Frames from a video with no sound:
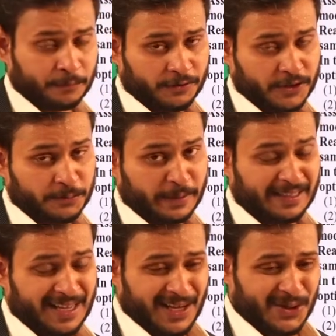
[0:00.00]
of the spring.
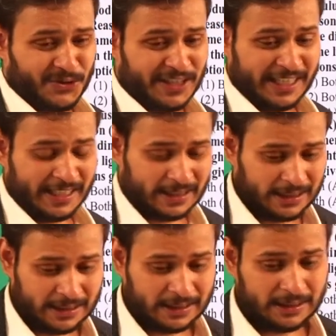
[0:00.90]
You see,
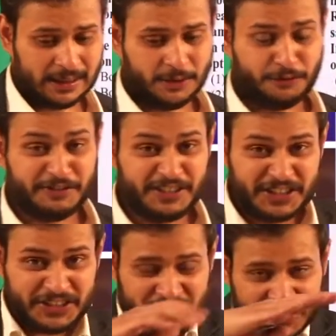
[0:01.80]
when we
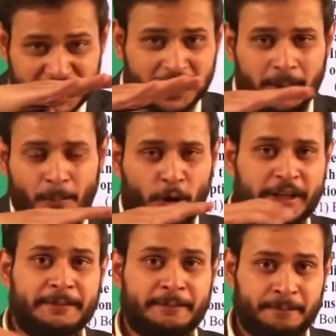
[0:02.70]
shear a
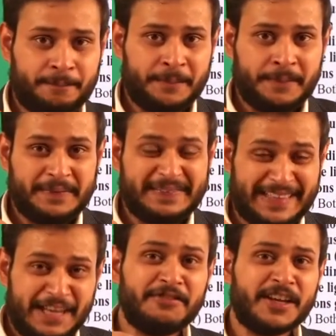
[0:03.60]
body,
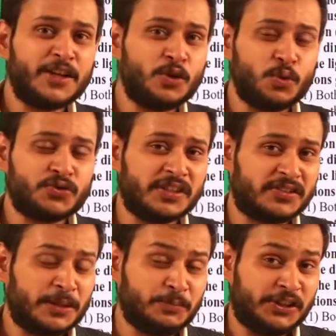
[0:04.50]
then we can use this
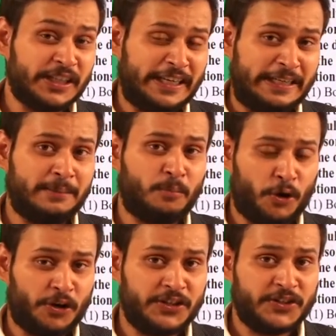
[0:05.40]
term shearing
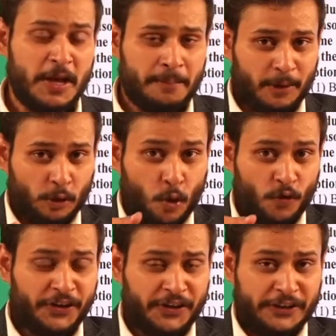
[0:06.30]
modulus. But
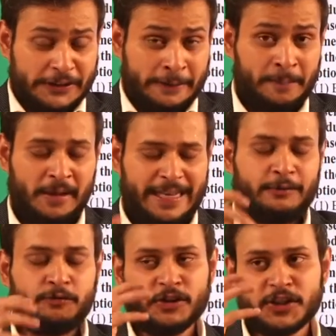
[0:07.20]
over here,
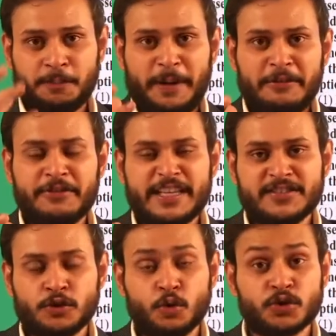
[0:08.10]
like for the spring, we can
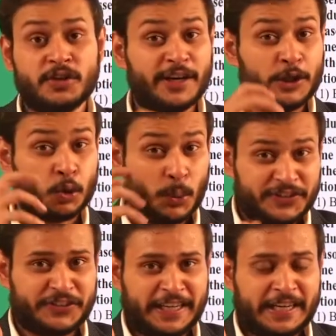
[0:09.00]
use the word
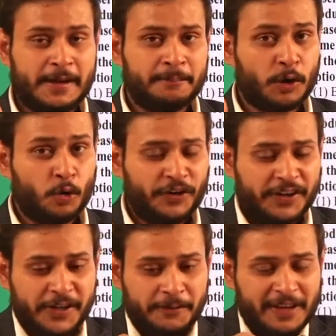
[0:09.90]
twisting. But over
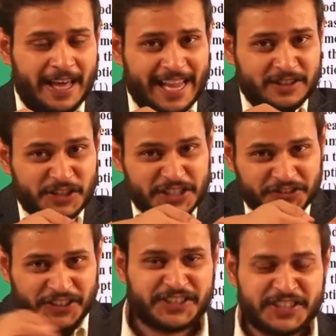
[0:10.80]
here, we are actually
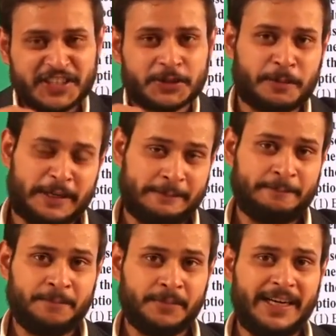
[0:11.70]
stretching the spring,
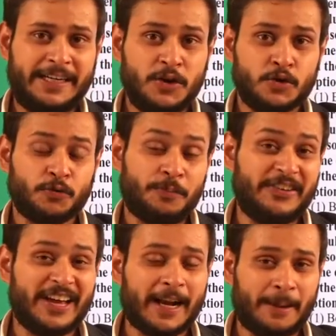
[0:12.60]
right? So
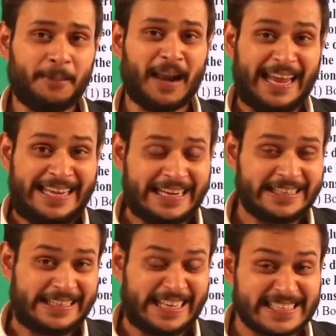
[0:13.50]
we are applying a
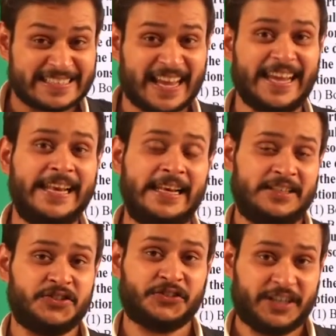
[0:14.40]
tensile
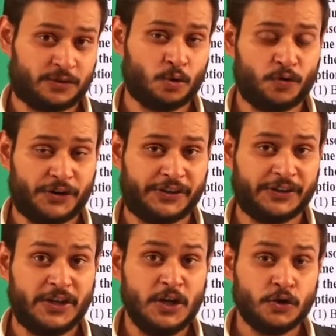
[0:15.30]
stress over
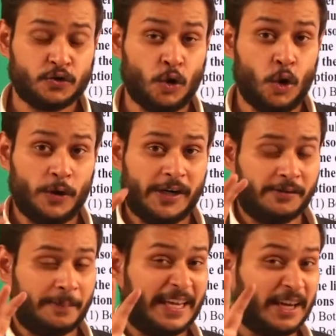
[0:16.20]
here. So it
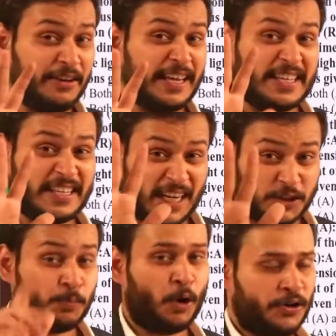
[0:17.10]
will be giving
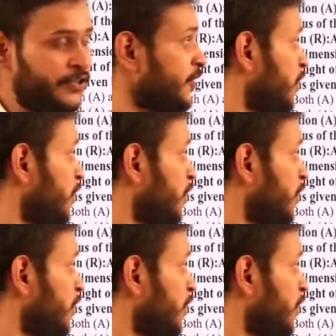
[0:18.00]
Young's modulus.